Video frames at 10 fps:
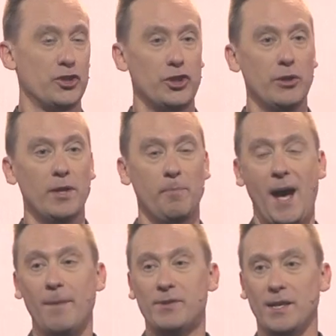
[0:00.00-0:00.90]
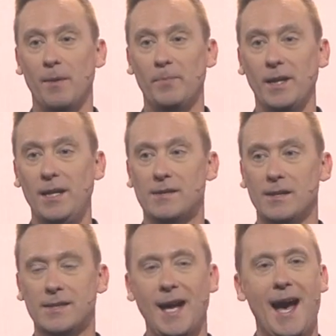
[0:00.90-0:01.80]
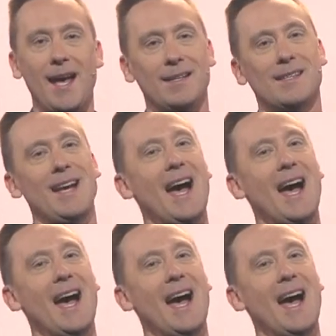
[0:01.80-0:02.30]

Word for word: Judah, pipes up, and he says, guys,